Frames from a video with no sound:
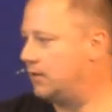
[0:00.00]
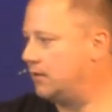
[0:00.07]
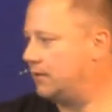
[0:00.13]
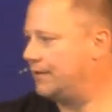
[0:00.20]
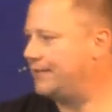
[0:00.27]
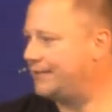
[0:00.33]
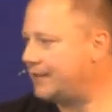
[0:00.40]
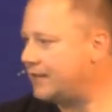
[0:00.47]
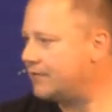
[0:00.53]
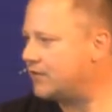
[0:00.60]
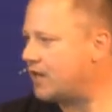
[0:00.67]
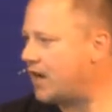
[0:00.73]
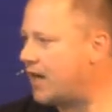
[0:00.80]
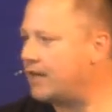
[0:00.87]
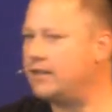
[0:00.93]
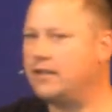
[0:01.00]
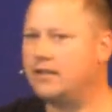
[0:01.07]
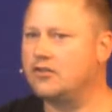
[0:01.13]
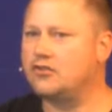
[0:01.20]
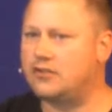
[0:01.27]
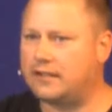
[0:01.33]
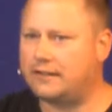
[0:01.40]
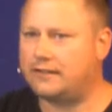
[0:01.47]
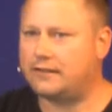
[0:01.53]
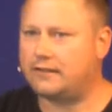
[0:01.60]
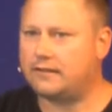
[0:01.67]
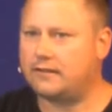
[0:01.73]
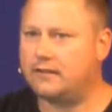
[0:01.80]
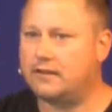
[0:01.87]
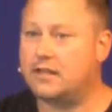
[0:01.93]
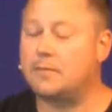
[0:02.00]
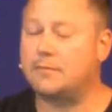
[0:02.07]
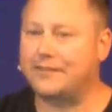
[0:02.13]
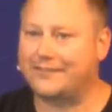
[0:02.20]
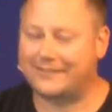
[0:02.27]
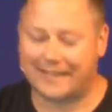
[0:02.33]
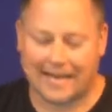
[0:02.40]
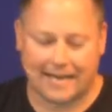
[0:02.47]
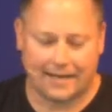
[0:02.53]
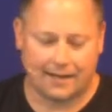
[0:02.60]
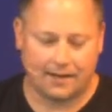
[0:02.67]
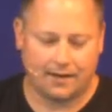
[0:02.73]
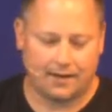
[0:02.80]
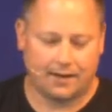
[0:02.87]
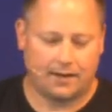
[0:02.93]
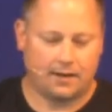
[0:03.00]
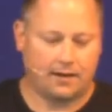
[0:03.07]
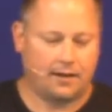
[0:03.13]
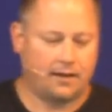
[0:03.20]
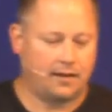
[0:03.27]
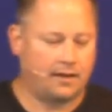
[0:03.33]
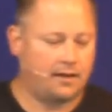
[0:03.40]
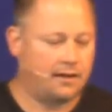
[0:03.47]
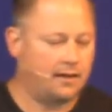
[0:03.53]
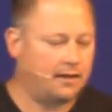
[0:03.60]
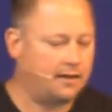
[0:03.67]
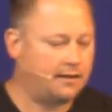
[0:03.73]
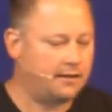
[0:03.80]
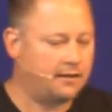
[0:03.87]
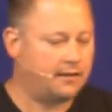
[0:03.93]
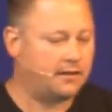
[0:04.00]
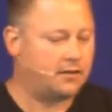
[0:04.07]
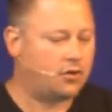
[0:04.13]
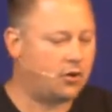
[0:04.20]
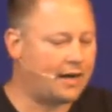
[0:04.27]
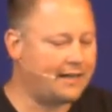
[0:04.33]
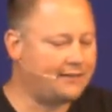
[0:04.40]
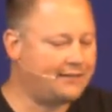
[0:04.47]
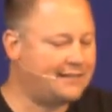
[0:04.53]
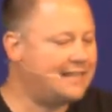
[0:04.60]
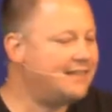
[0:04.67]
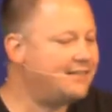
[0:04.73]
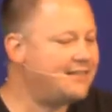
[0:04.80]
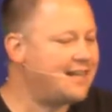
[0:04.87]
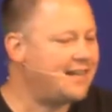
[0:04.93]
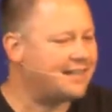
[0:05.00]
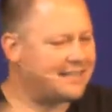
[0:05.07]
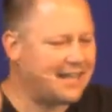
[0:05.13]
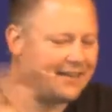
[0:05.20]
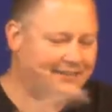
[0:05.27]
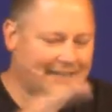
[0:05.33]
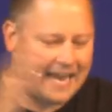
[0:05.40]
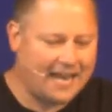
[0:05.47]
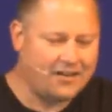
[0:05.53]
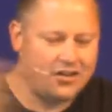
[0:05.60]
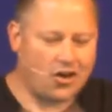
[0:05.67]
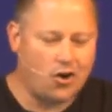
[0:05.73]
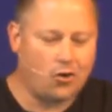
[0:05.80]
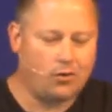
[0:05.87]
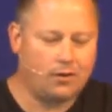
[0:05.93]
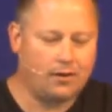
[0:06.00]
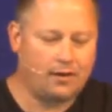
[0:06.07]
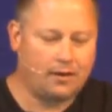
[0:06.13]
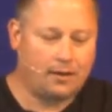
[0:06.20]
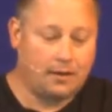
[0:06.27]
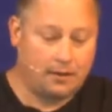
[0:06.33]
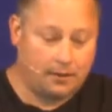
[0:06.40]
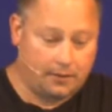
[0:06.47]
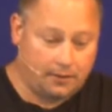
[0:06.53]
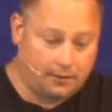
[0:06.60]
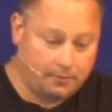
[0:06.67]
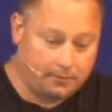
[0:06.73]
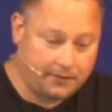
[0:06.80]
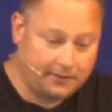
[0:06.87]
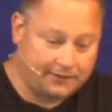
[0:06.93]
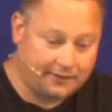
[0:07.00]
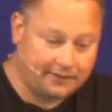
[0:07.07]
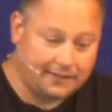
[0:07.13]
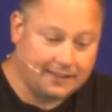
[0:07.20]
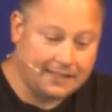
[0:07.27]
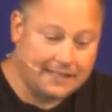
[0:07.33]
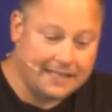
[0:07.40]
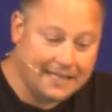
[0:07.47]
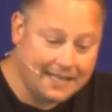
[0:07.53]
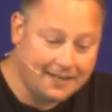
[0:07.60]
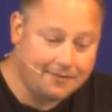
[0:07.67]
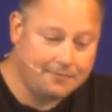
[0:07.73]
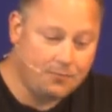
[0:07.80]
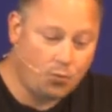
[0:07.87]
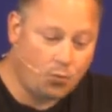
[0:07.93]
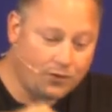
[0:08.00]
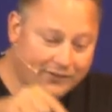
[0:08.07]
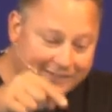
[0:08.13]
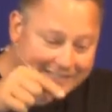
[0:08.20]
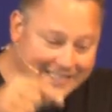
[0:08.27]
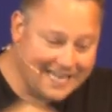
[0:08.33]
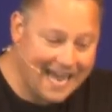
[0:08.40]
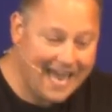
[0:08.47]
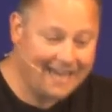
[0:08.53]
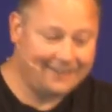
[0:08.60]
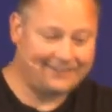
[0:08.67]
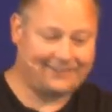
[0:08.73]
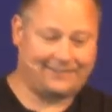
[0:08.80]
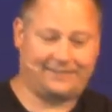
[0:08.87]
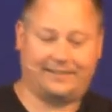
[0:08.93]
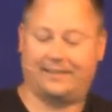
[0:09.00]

the Son of God, Jesus, the Messiah, Christ, he is not yes and no, but he says, in him was yes.